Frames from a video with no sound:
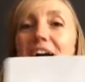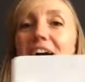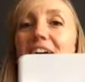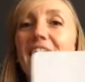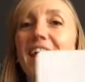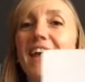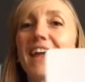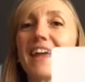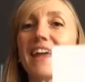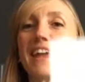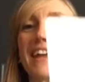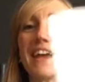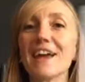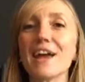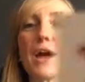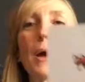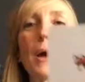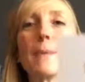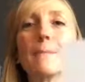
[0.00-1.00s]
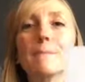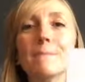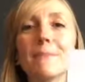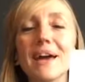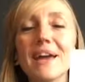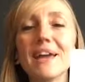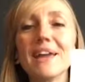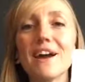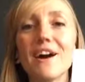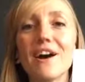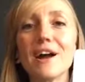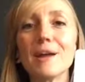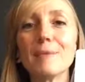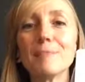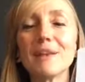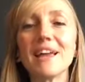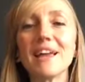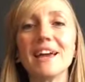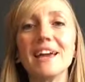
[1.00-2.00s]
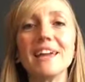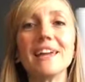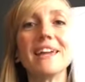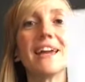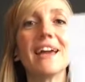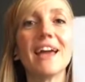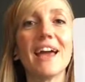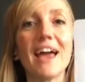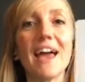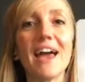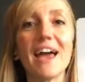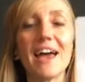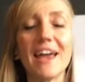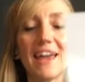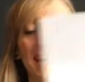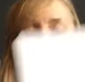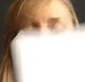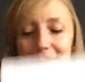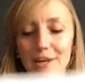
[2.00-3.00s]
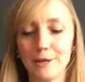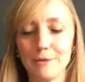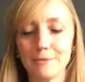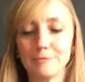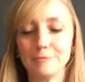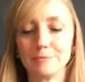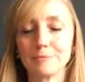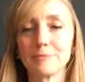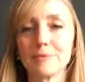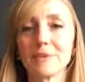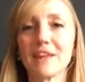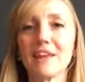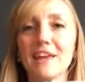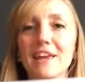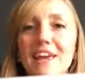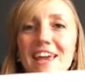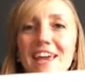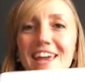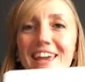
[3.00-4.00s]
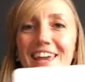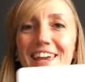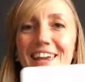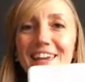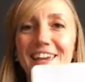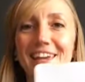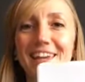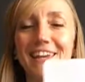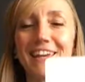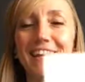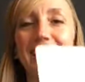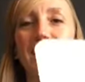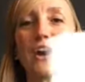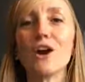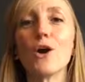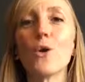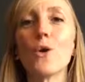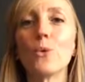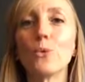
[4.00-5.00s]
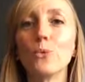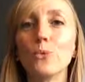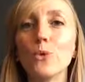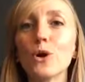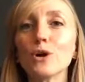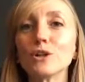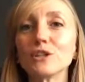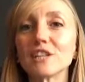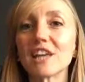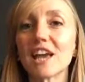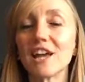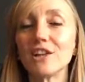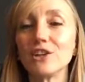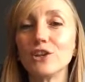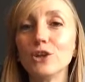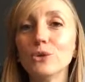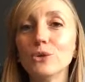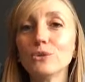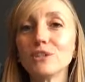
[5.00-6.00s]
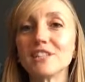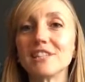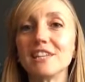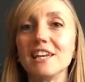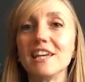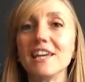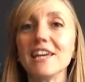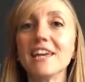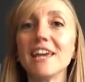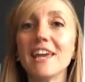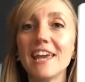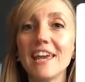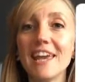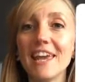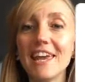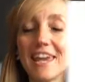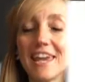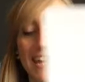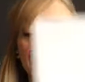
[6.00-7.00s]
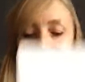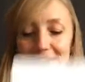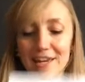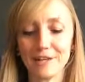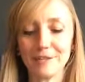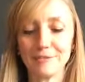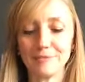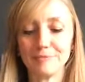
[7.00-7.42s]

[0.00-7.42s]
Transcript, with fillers: A. May I play? A. E. What can you see? E.